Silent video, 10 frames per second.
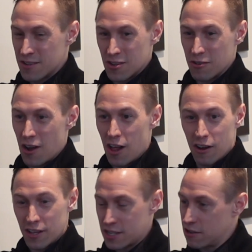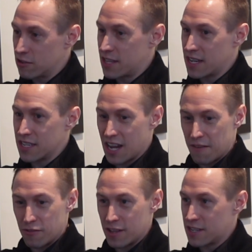So to all our listeners, thanks
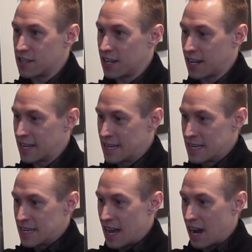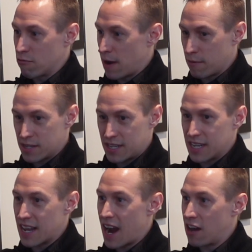again for listening. Remember to stay
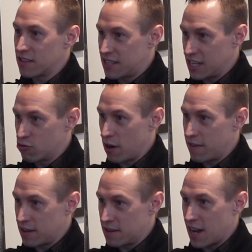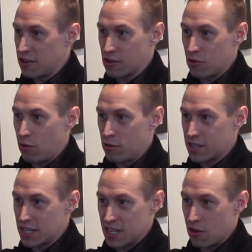dialed, to stay driven on your goals.
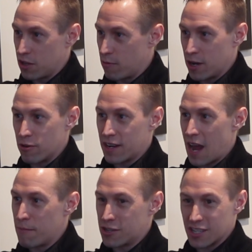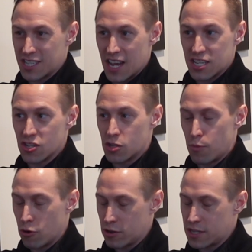That's the only way to accomplish success in
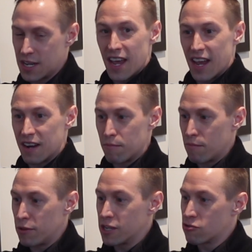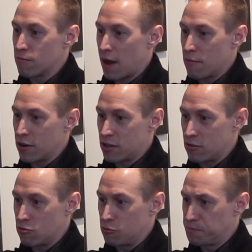sports. And please remember
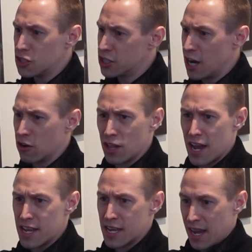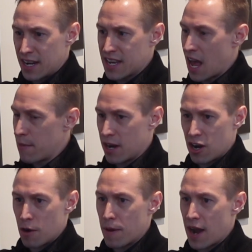to share, like, and comment
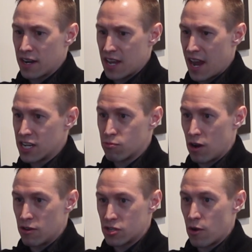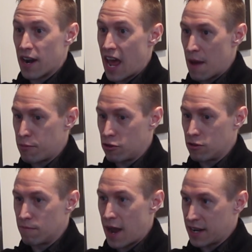on our podcast. We're also on
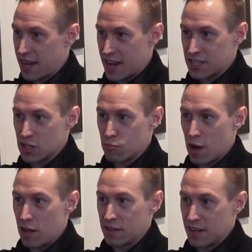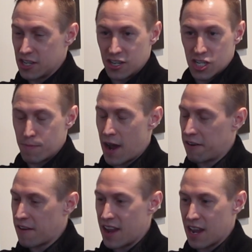Apple Podcasts as well, in addition to
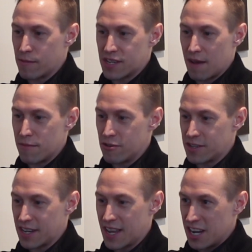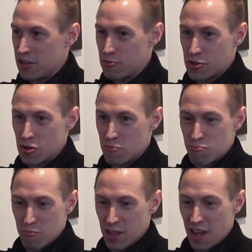Spotify, Amazon Music, and
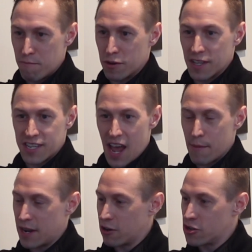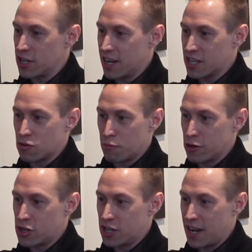YouTube. We love putting the time and energy in, so
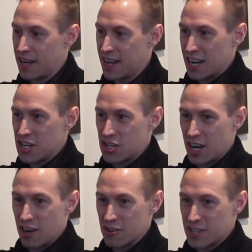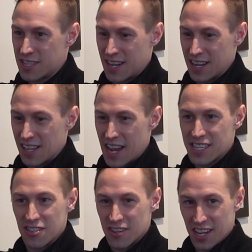appreciate any shares and
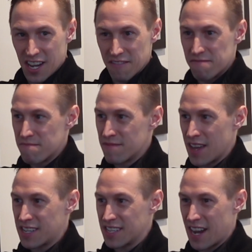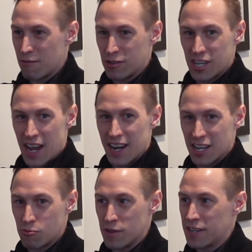likes that you can give. Thanks again. We'll chat
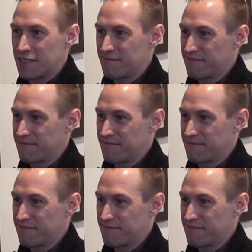next week.